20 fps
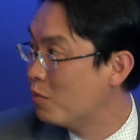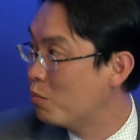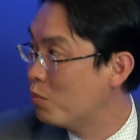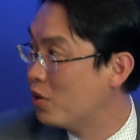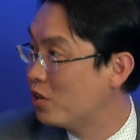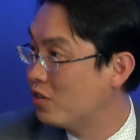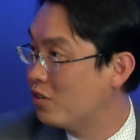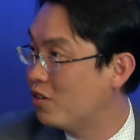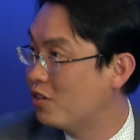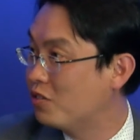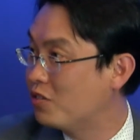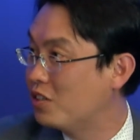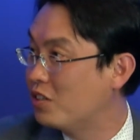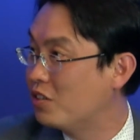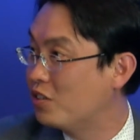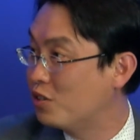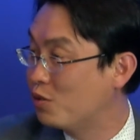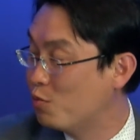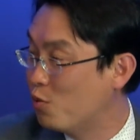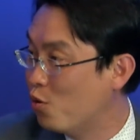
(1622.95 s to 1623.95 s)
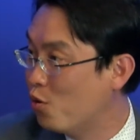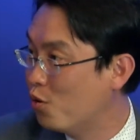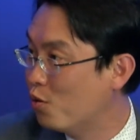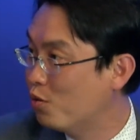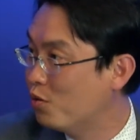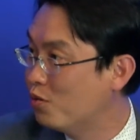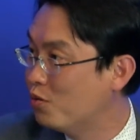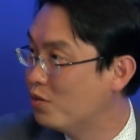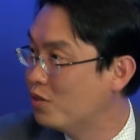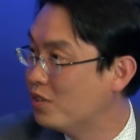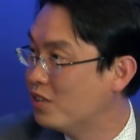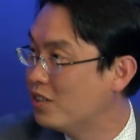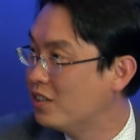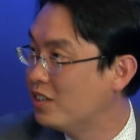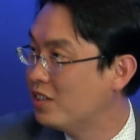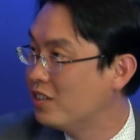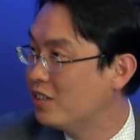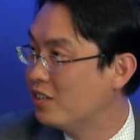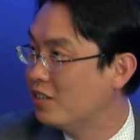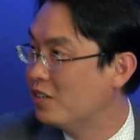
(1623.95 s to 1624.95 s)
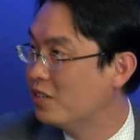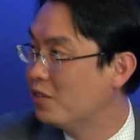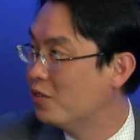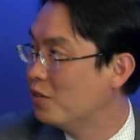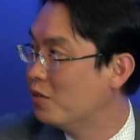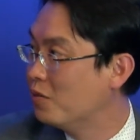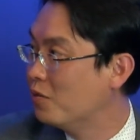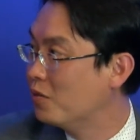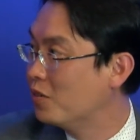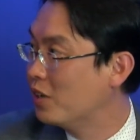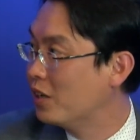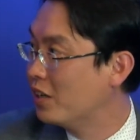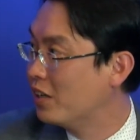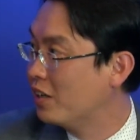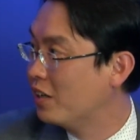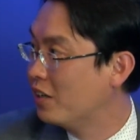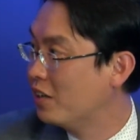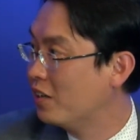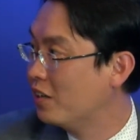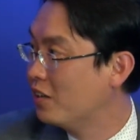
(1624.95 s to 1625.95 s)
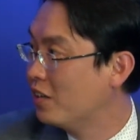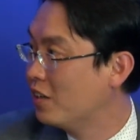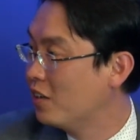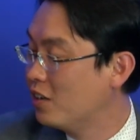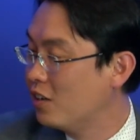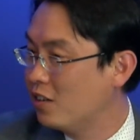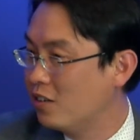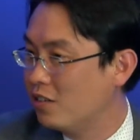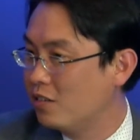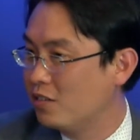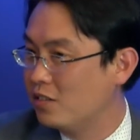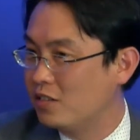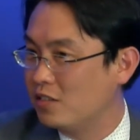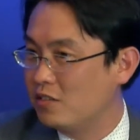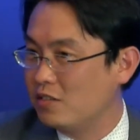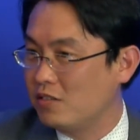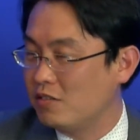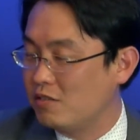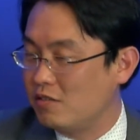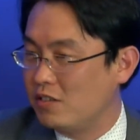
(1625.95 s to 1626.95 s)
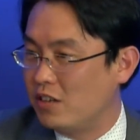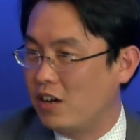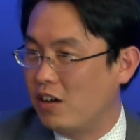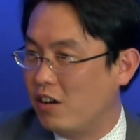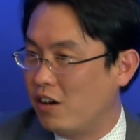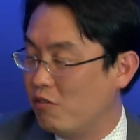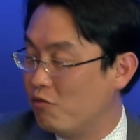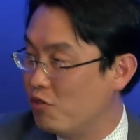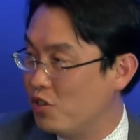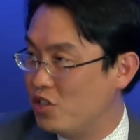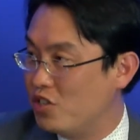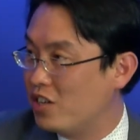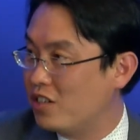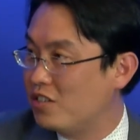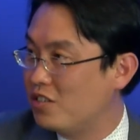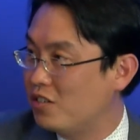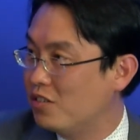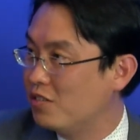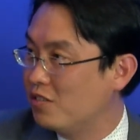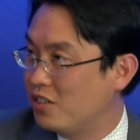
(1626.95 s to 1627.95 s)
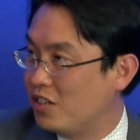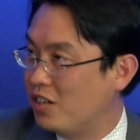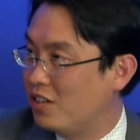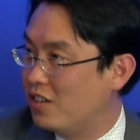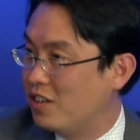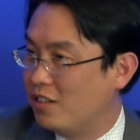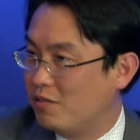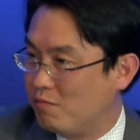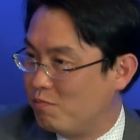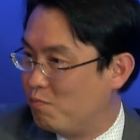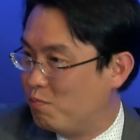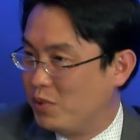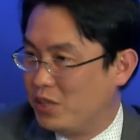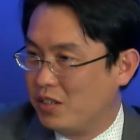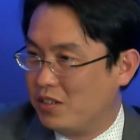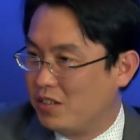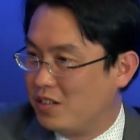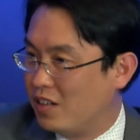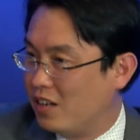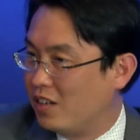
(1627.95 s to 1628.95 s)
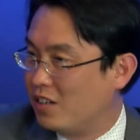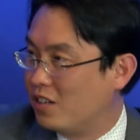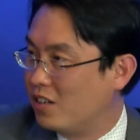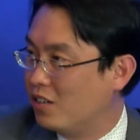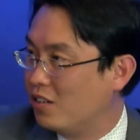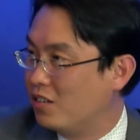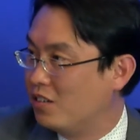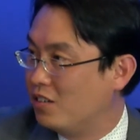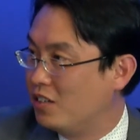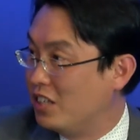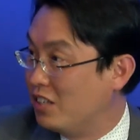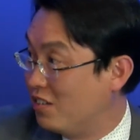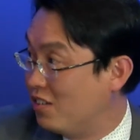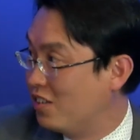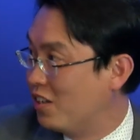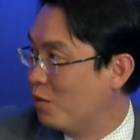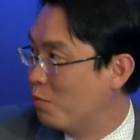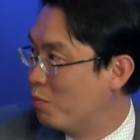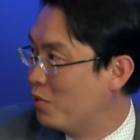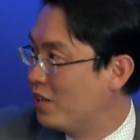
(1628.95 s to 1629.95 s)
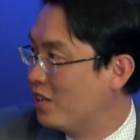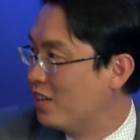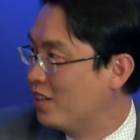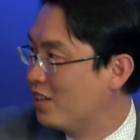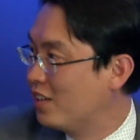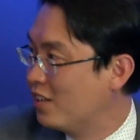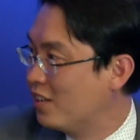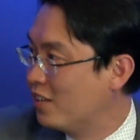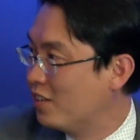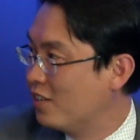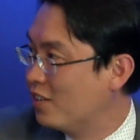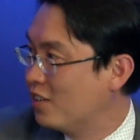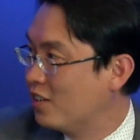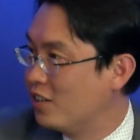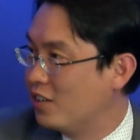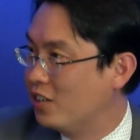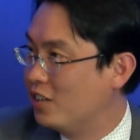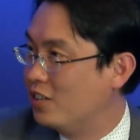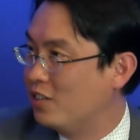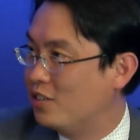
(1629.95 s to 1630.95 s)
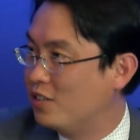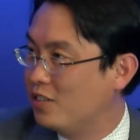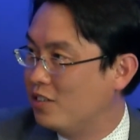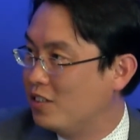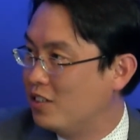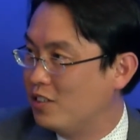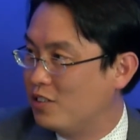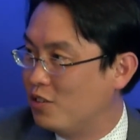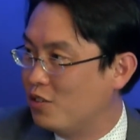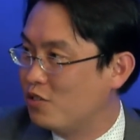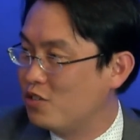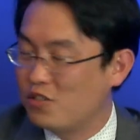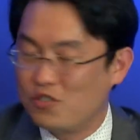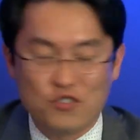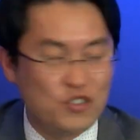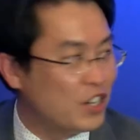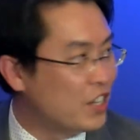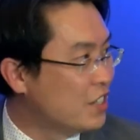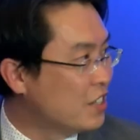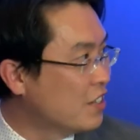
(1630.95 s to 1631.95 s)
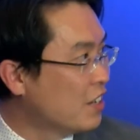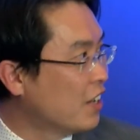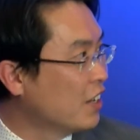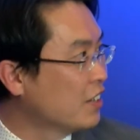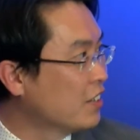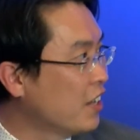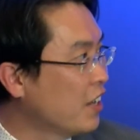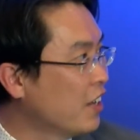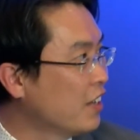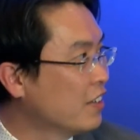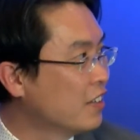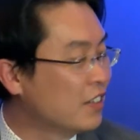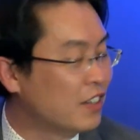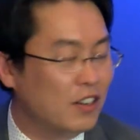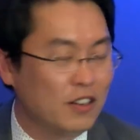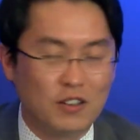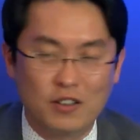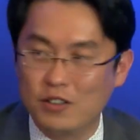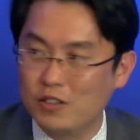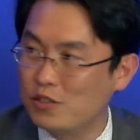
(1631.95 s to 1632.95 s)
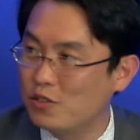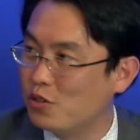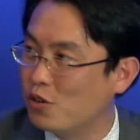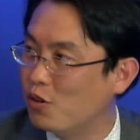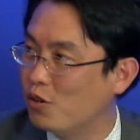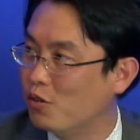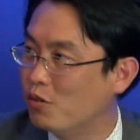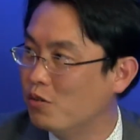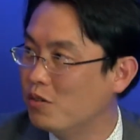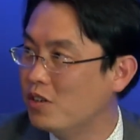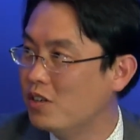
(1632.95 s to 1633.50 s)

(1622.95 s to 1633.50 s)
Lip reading: but heart is small, and rejection cannot be like a DCMP. It doesn't change like that. So